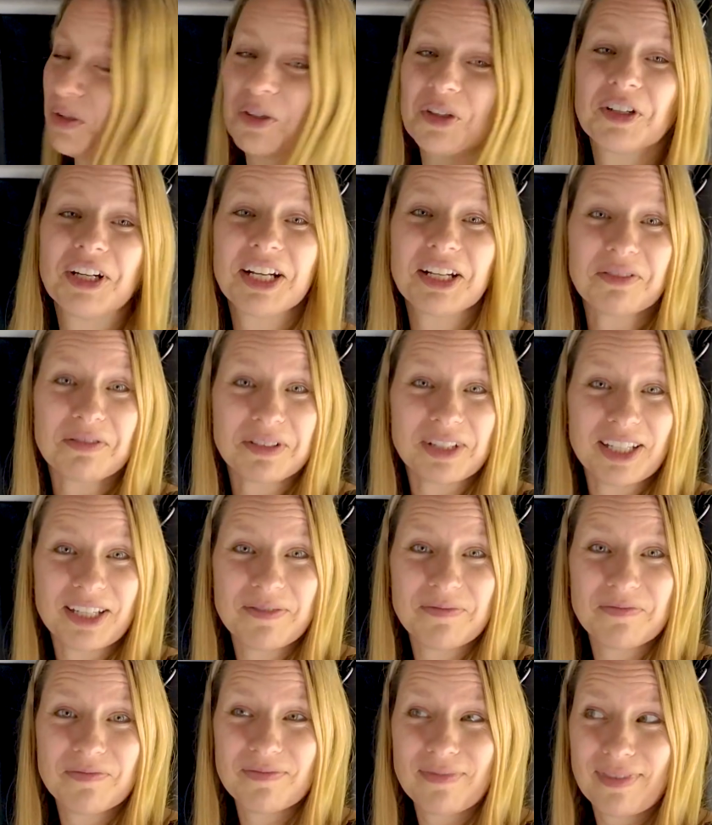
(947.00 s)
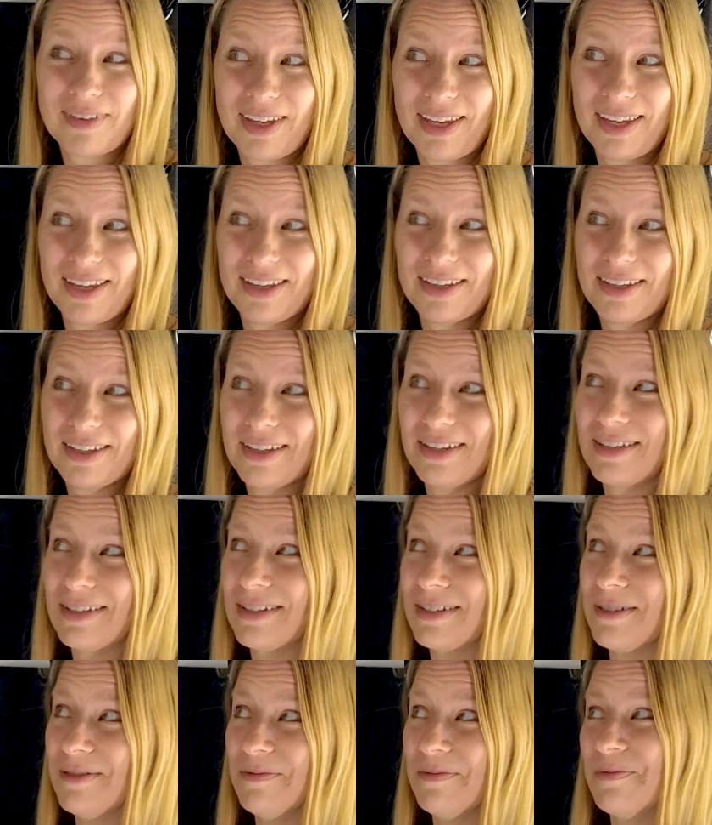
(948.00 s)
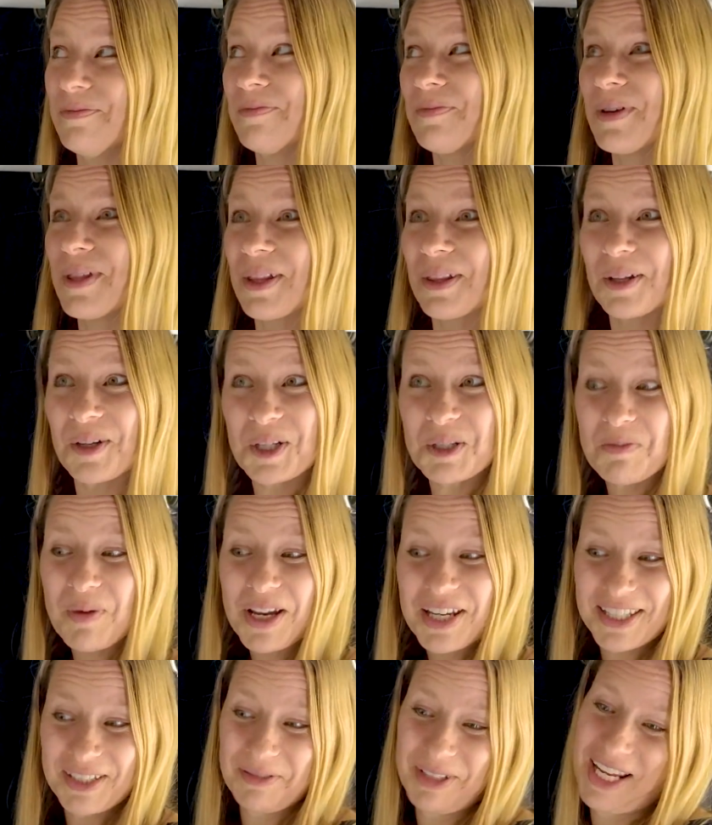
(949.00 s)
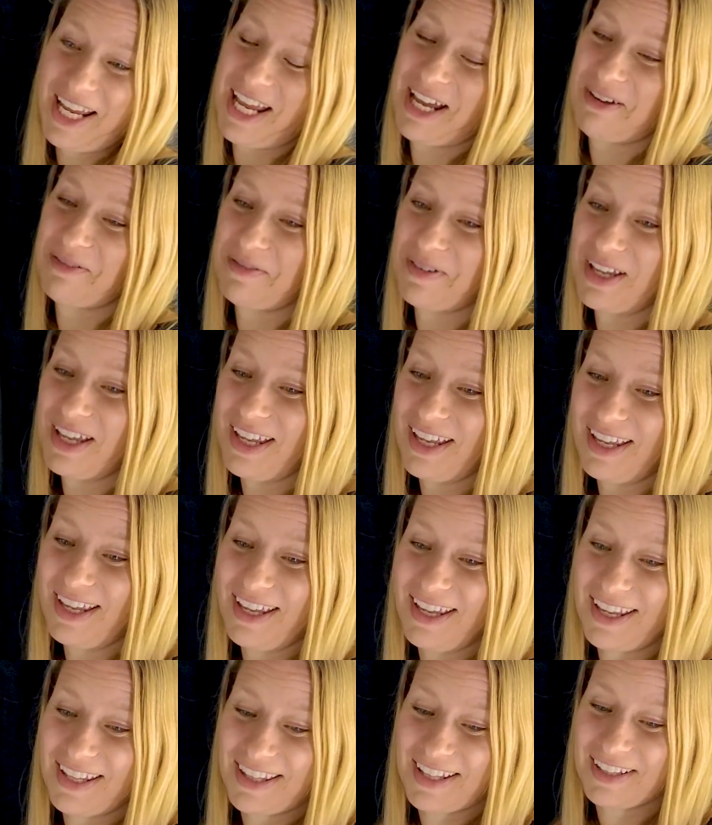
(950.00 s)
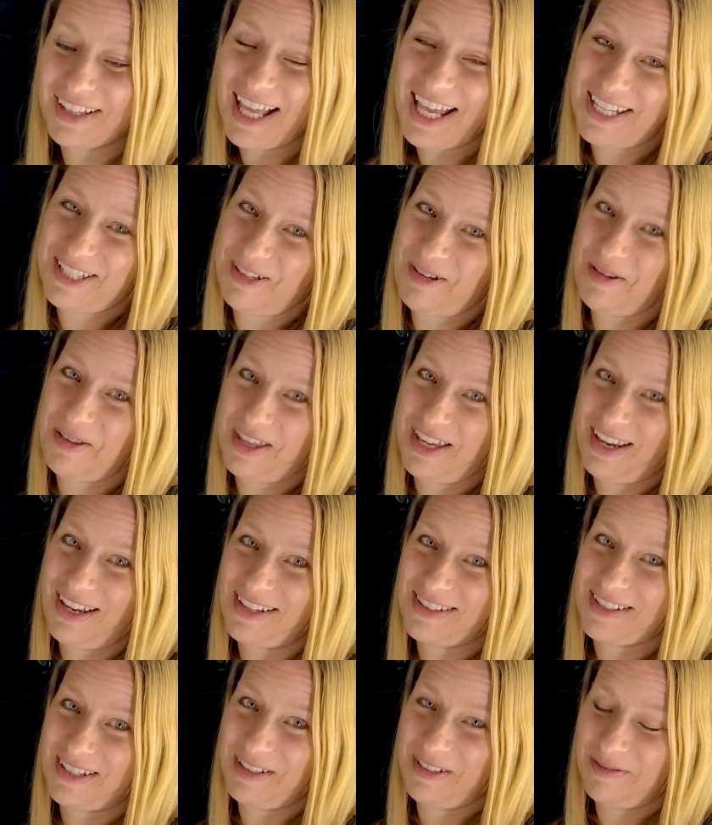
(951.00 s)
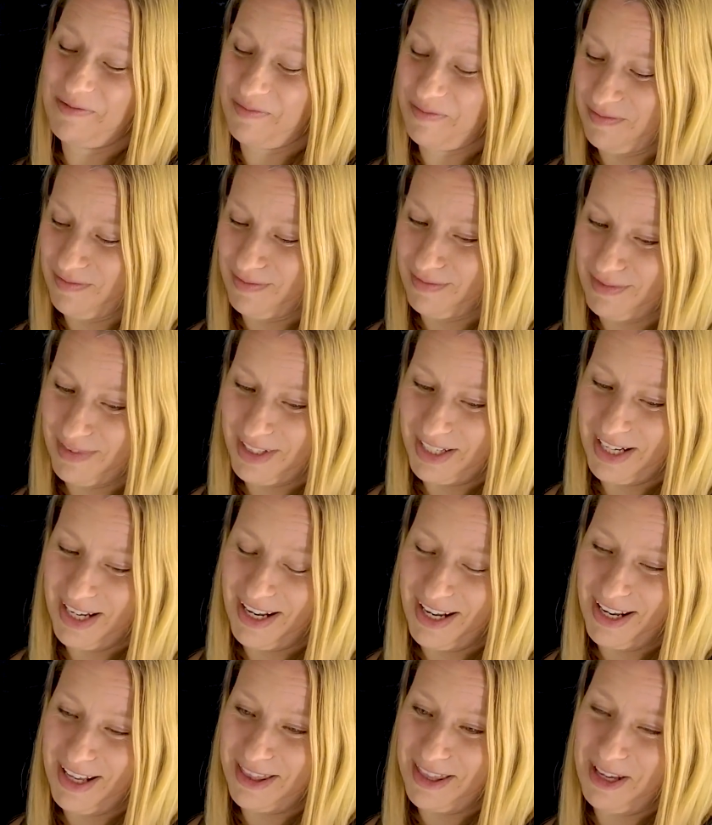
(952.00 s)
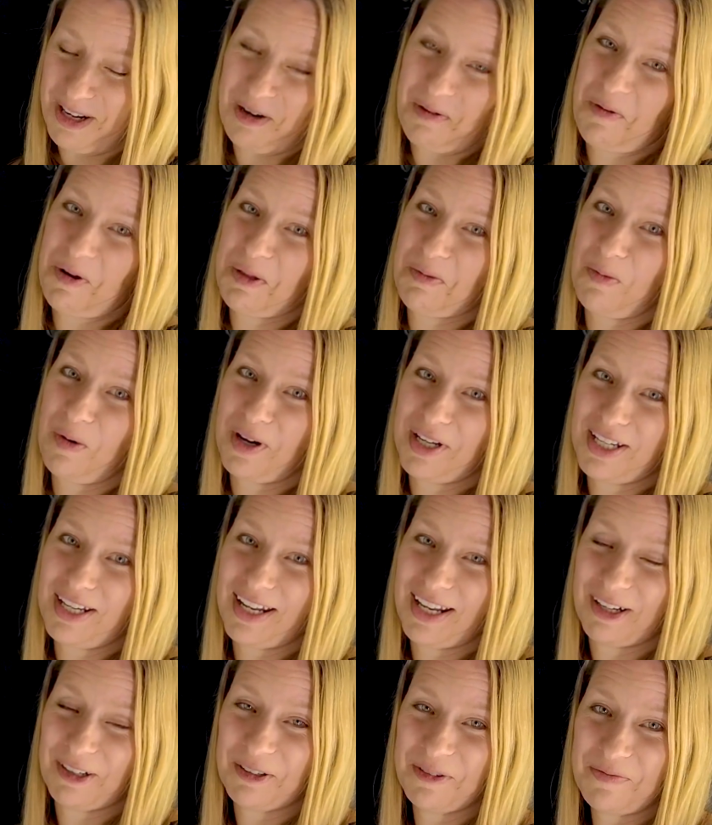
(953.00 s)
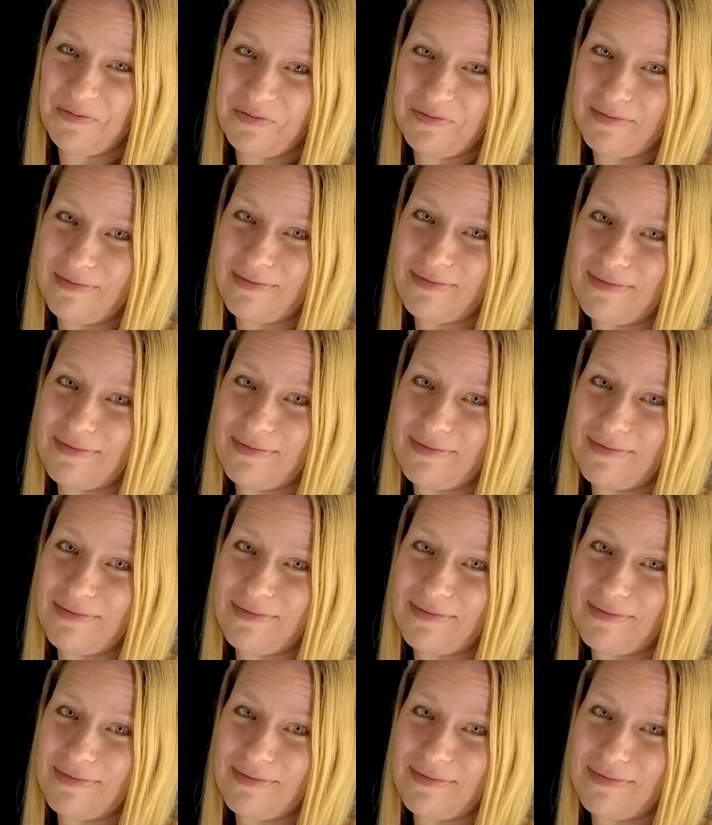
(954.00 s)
to do it creatively and with a little space that we have. The last two things that I think are worth pointing out